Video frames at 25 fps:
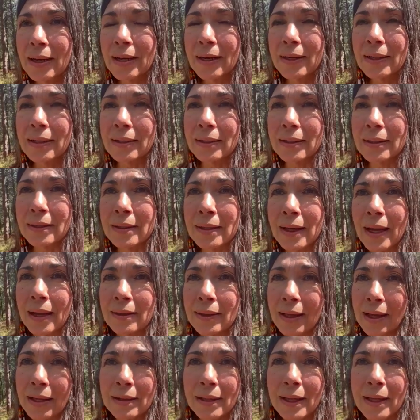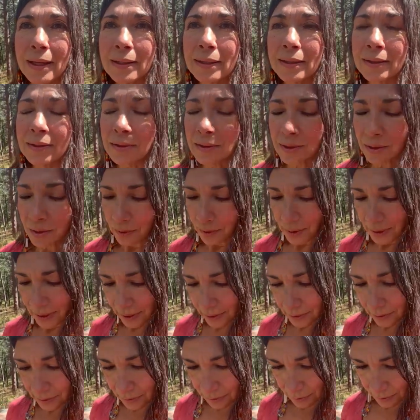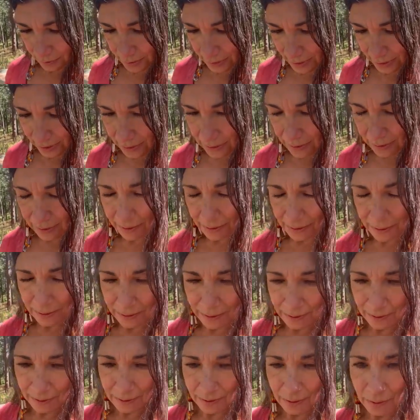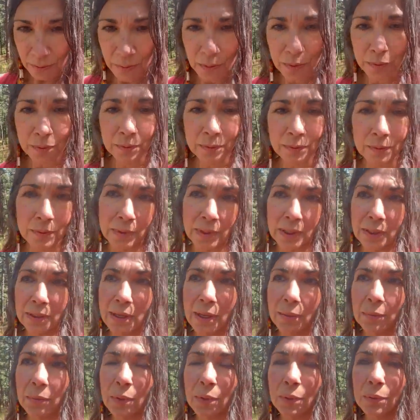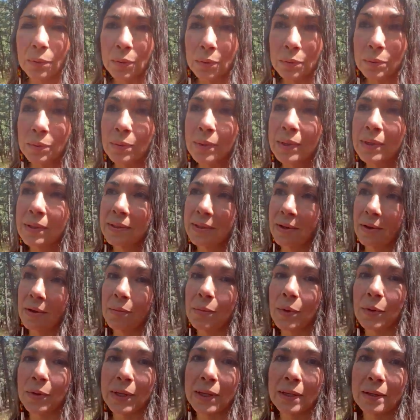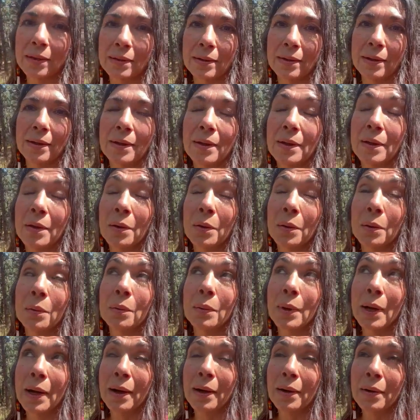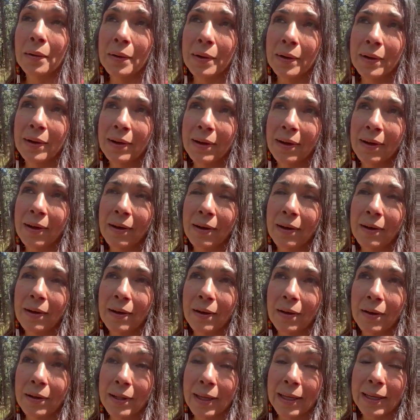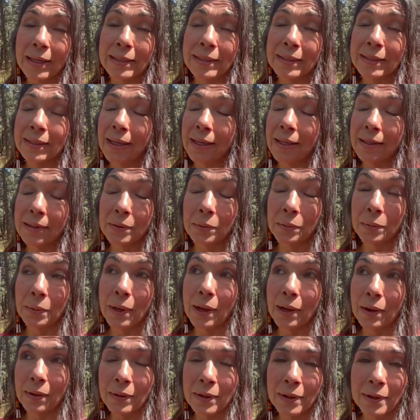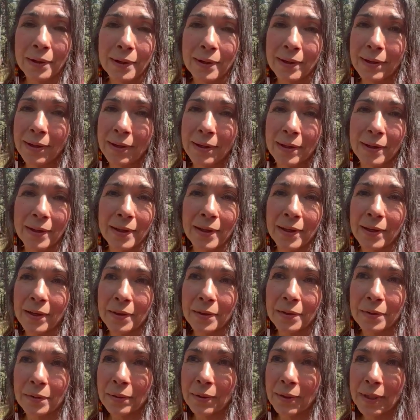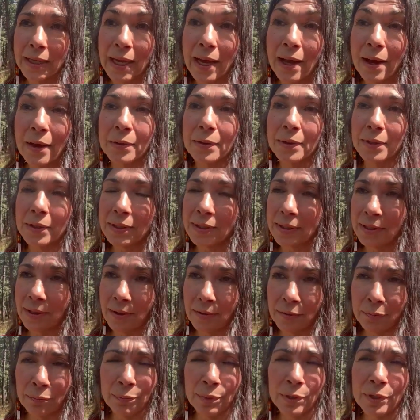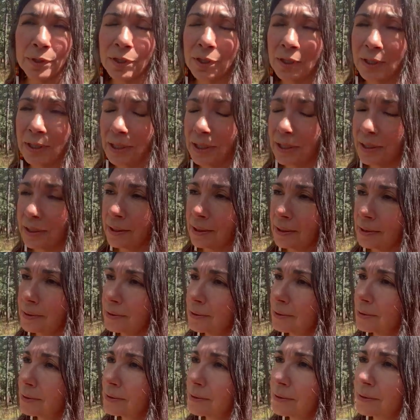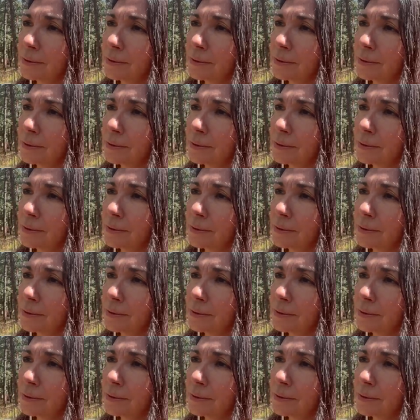Uh, and that led into going into the, the womb, the temple womb ceremony. Wow. All I can say is wow. Three hours of pushing and